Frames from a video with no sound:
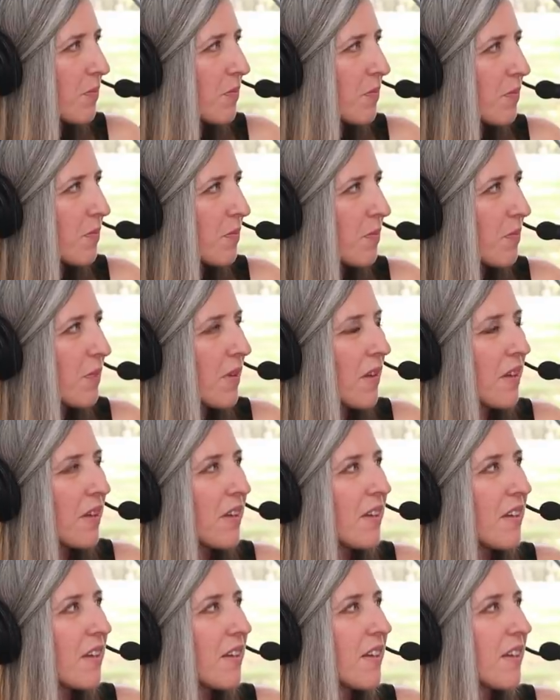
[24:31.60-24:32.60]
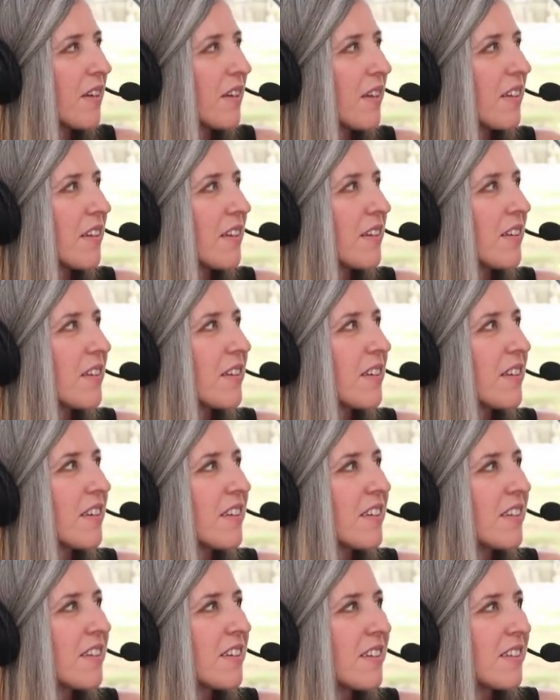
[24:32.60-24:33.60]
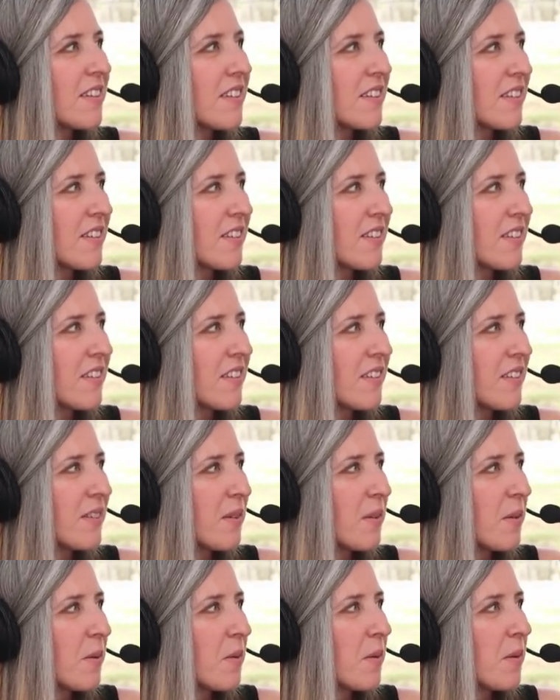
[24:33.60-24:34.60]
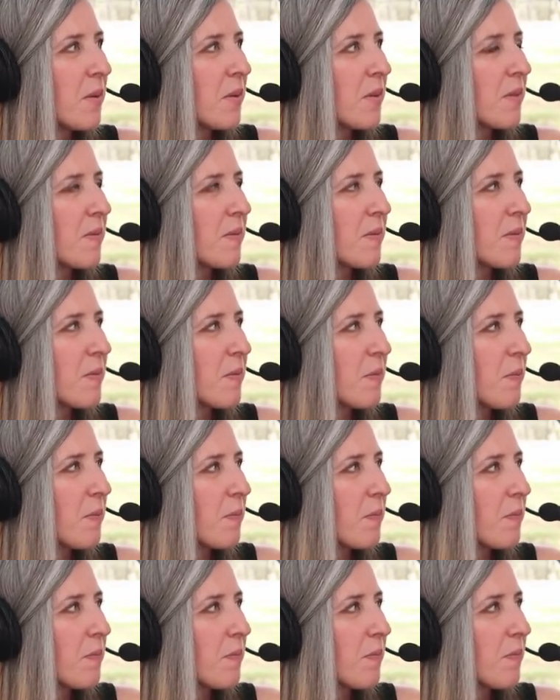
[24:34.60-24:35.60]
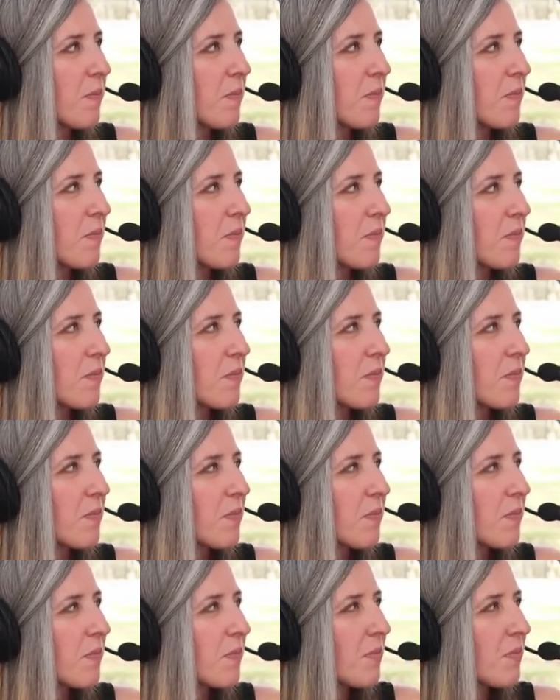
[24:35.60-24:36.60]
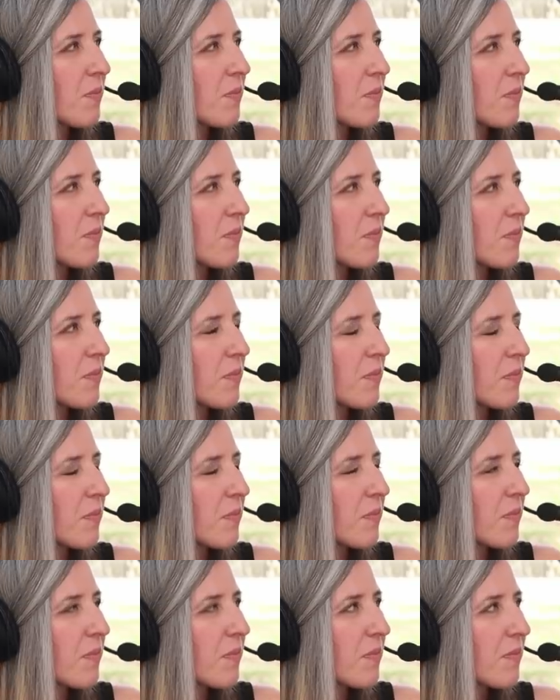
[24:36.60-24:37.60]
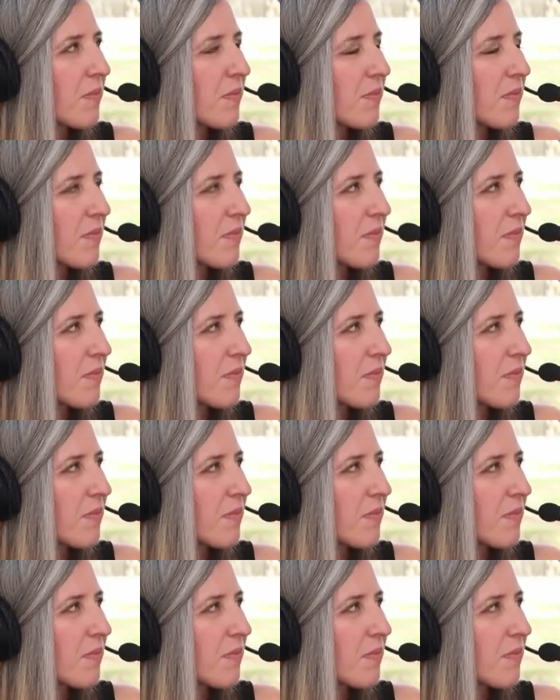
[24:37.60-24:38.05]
This person isn't speaking.